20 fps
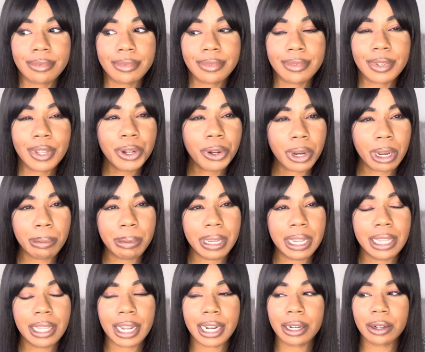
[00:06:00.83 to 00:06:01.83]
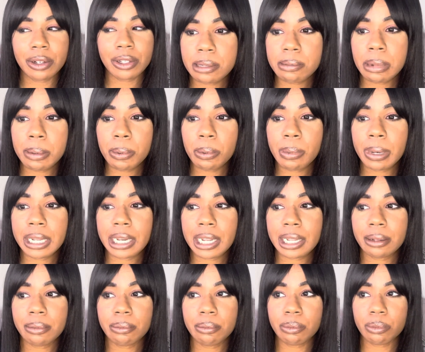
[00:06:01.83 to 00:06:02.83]
you know what I mean? Like, some people might
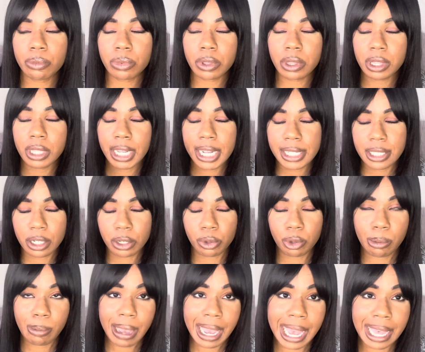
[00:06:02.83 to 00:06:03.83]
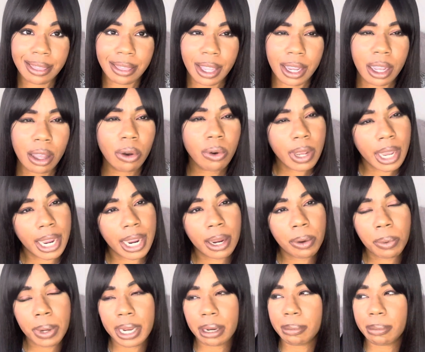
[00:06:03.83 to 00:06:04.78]
not think to do the math. Like, okay, wait a